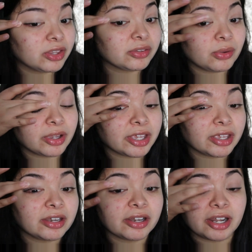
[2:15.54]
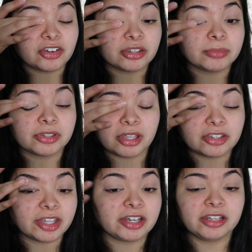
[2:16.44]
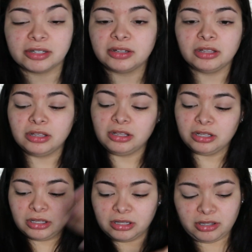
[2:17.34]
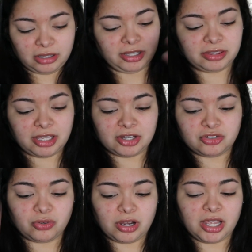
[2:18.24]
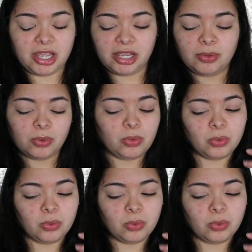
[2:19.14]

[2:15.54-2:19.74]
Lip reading: let's go ahead and I just massage that in, let that dry.